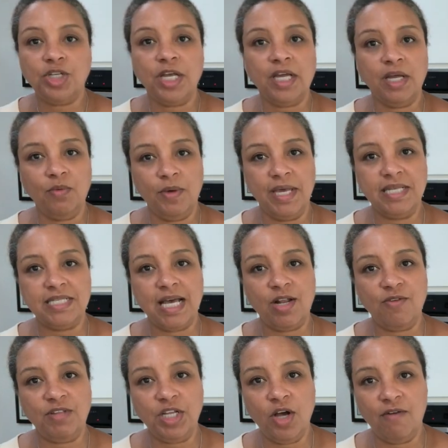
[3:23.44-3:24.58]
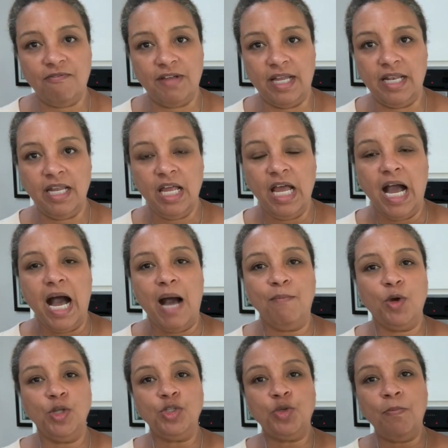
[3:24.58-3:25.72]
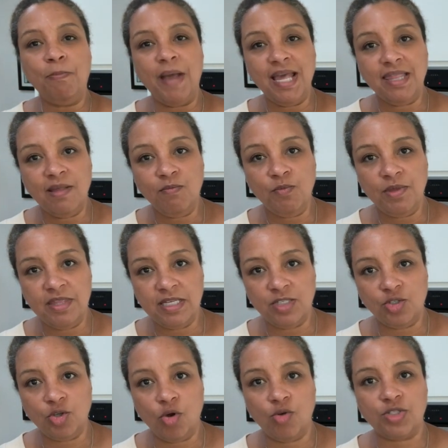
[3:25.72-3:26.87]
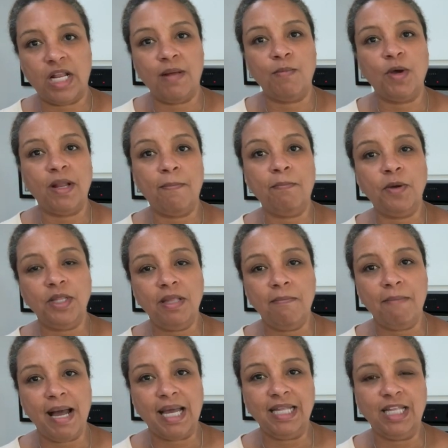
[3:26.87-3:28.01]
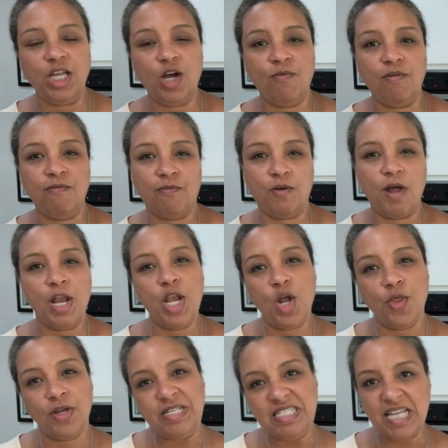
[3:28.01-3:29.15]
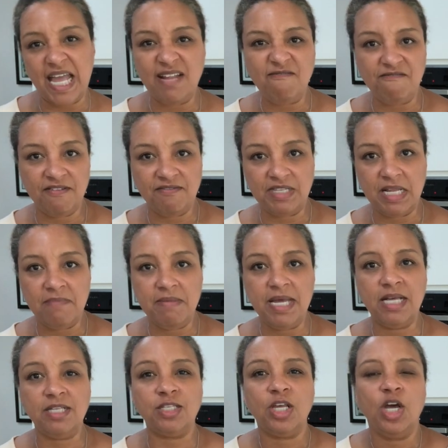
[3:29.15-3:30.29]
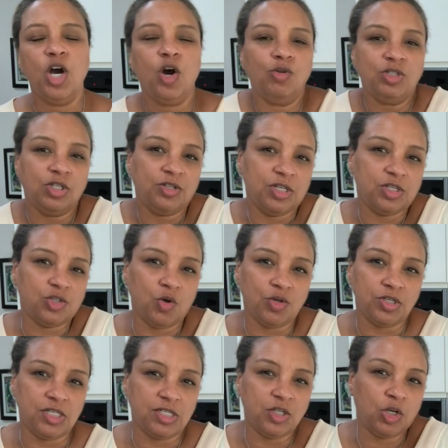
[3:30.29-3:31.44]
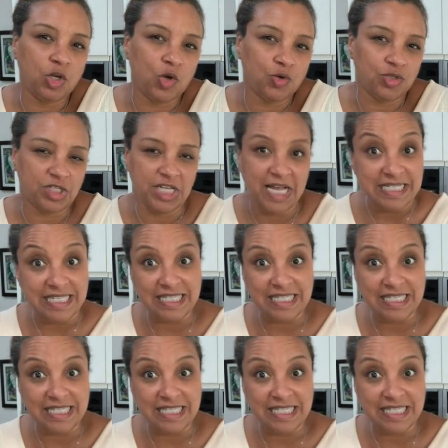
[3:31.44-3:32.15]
chicken wings out of the oven. I'm going to bathe them with this sauce and I'm going to put them back in the oven for another 10-15 minutes until the sauce is glossy and